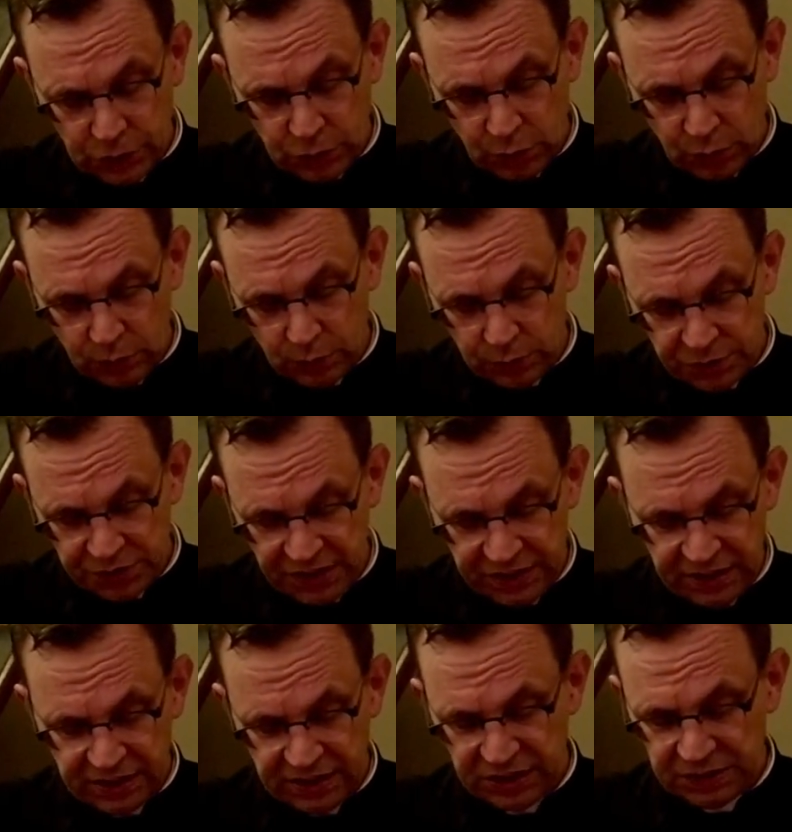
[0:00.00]
So
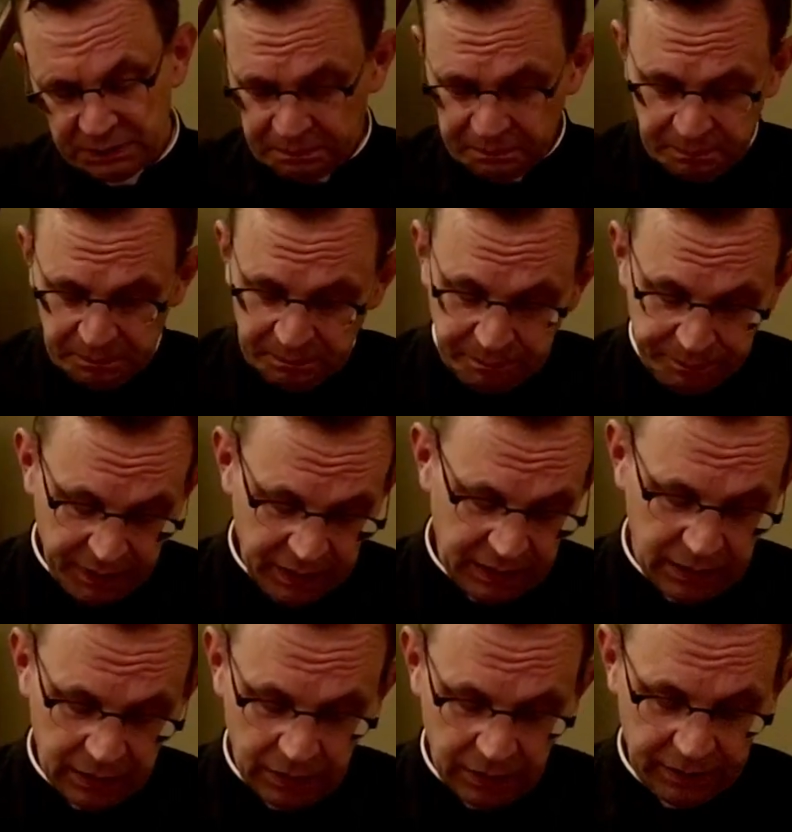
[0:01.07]
Jesus is
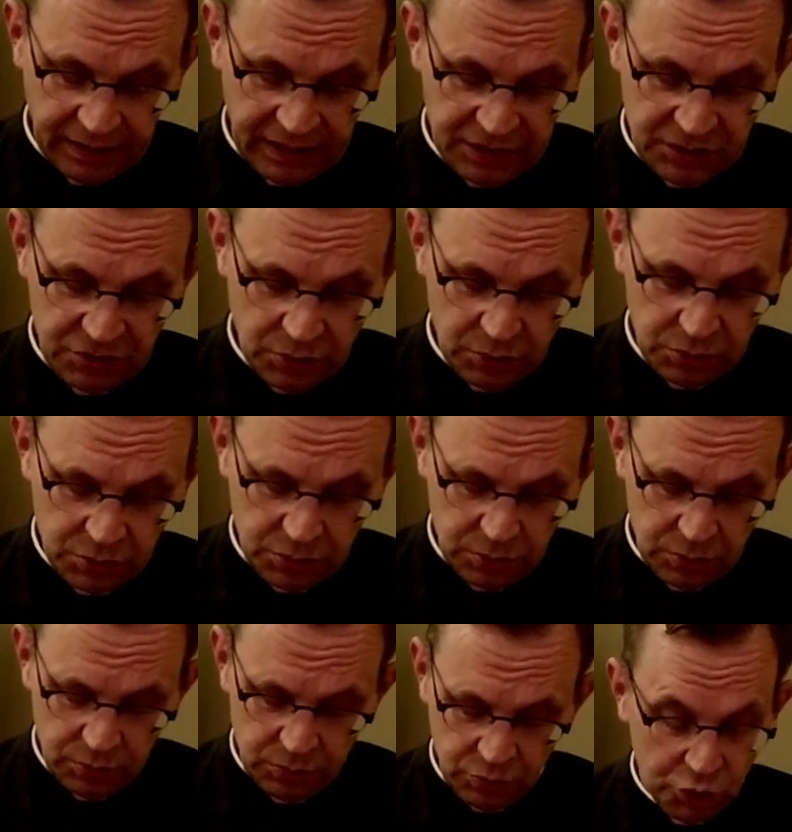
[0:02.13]
pretty hard against those
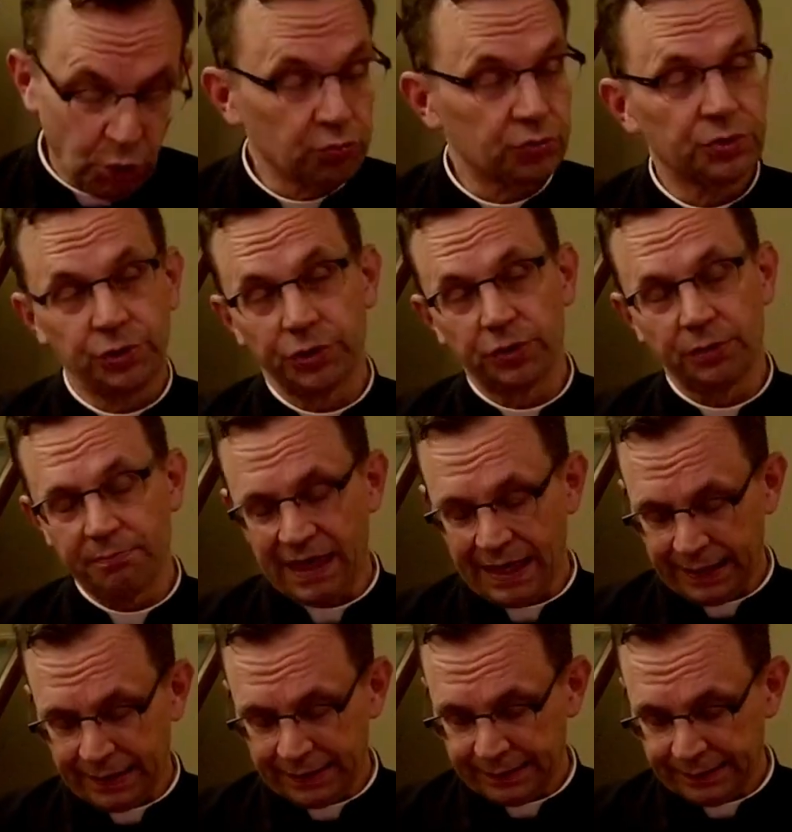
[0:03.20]
who don't turn
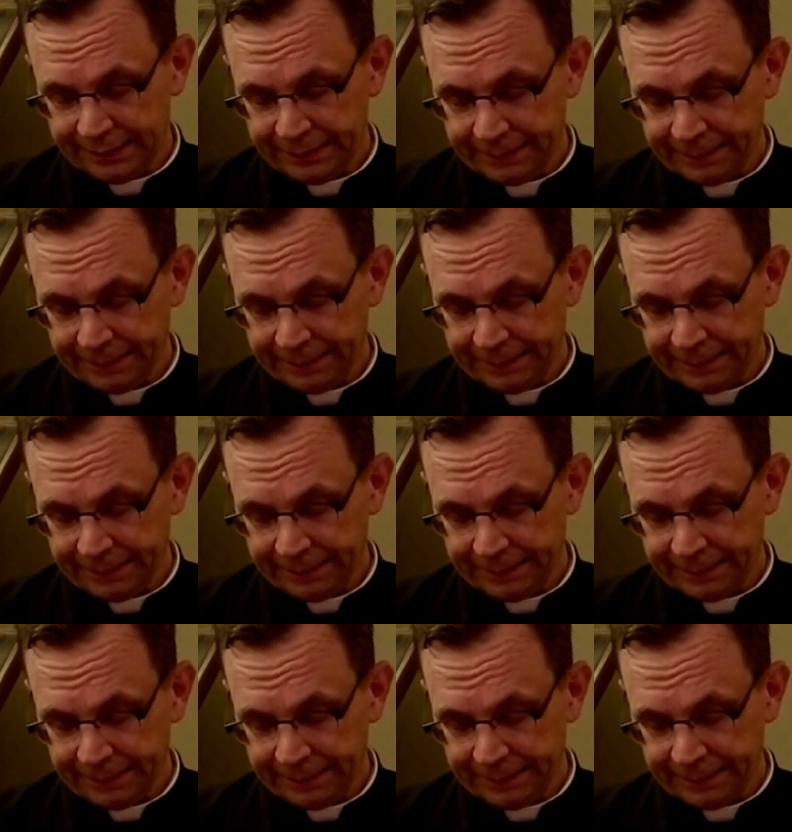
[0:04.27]
back.